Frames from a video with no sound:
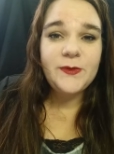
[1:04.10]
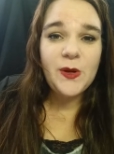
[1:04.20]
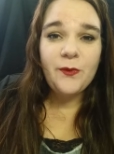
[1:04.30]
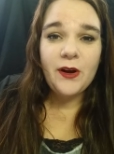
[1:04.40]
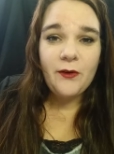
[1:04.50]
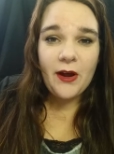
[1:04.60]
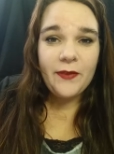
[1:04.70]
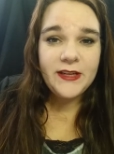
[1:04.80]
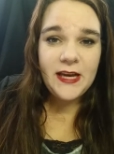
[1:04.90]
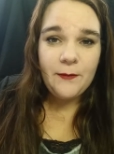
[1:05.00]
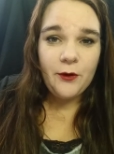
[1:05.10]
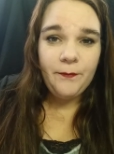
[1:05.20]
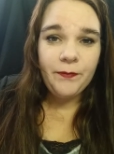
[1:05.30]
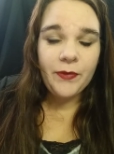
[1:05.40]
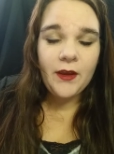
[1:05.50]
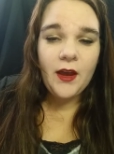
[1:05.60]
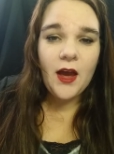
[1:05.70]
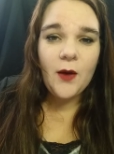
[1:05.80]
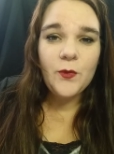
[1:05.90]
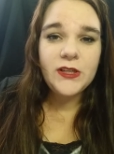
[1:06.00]
is we went around the table.
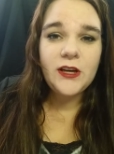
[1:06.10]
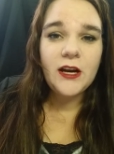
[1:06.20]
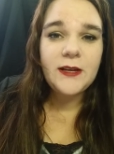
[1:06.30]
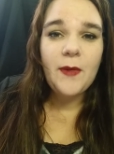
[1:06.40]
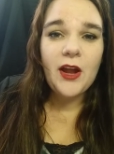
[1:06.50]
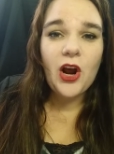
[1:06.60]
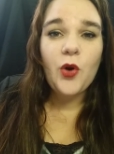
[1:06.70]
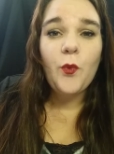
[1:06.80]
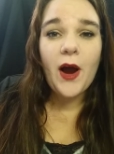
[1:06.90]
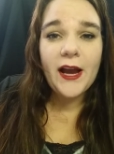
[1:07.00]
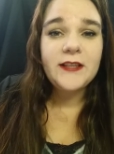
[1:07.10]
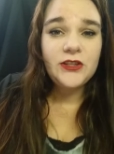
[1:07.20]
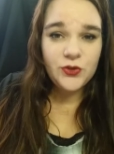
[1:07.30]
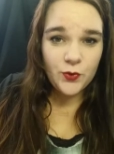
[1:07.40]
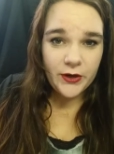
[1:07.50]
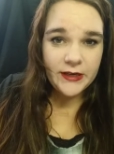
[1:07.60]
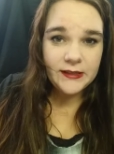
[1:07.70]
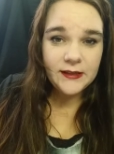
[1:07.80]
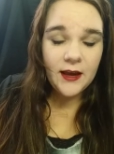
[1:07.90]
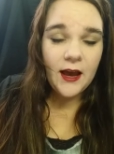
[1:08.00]
Um, we talked about our why
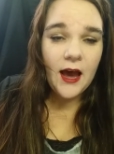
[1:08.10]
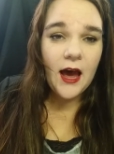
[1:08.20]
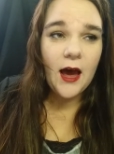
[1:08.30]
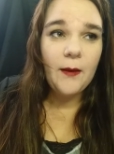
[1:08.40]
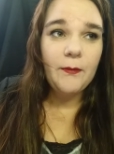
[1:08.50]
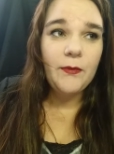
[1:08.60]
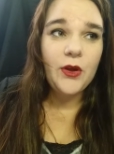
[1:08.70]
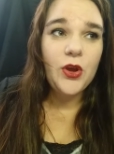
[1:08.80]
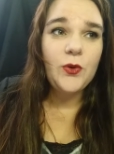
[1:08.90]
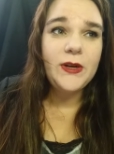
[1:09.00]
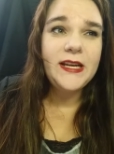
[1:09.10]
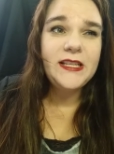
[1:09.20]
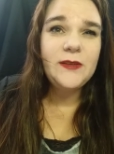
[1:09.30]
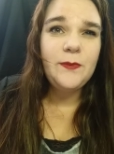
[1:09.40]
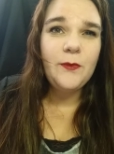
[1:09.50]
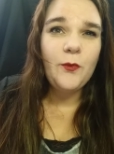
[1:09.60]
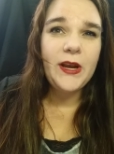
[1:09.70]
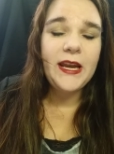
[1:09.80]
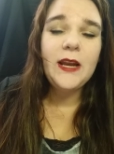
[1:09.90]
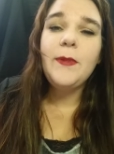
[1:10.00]
stories. Um, you need to,
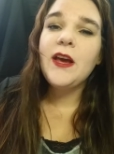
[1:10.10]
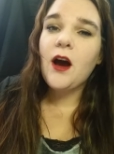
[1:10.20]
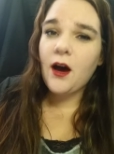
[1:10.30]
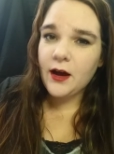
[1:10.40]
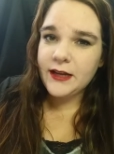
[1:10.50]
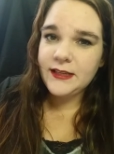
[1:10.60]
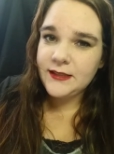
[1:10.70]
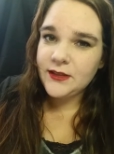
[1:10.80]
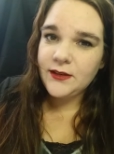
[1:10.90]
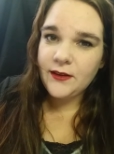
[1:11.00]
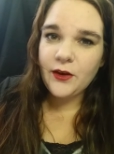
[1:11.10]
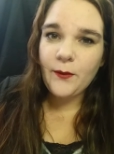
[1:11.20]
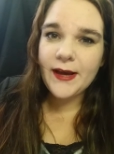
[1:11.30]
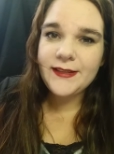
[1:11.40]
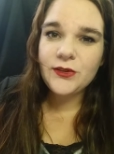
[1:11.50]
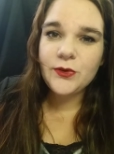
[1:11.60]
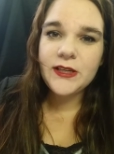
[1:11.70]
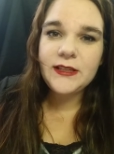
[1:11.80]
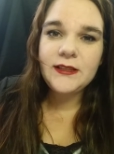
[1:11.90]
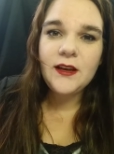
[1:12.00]
we need to be honest with our why
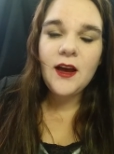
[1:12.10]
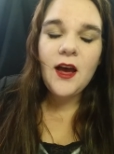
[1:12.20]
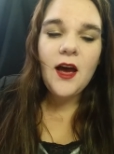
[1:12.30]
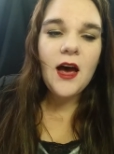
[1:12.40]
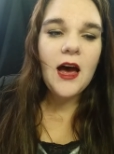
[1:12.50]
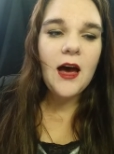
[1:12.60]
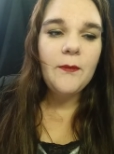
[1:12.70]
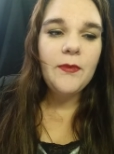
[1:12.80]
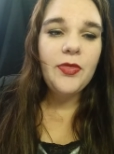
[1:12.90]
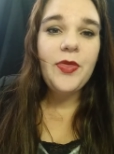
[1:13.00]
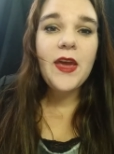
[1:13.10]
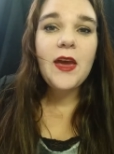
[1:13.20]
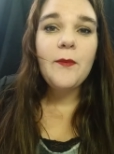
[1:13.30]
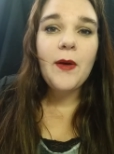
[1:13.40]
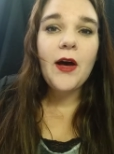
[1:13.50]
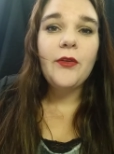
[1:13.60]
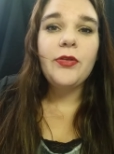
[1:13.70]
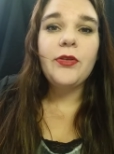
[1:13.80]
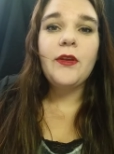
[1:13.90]
stories. Um, think about